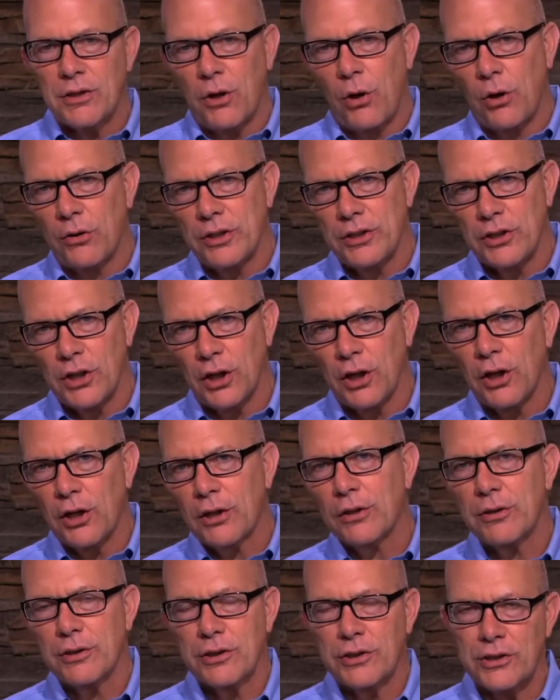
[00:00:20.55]
and all these
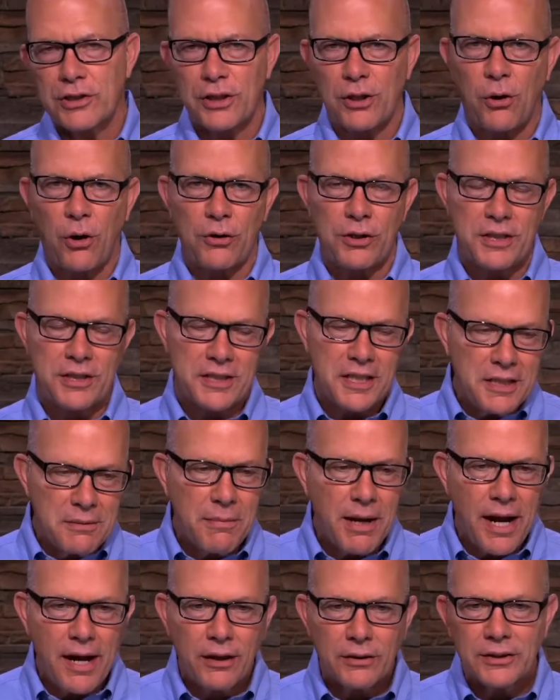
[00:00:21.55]
alerts and all these
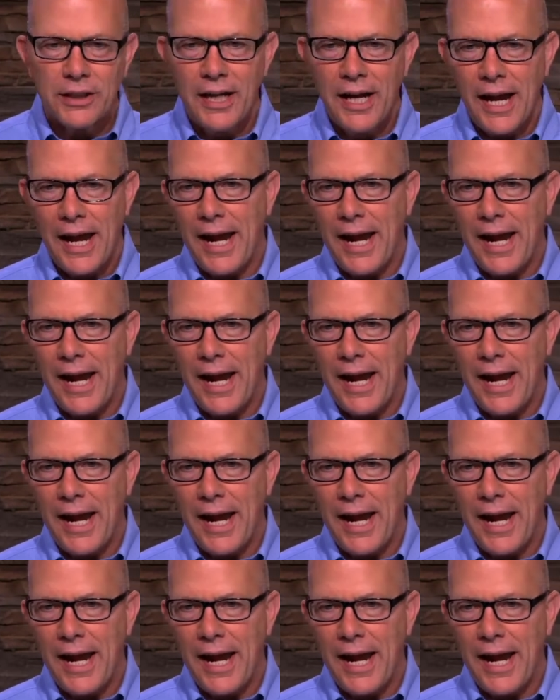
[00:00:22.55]
emails,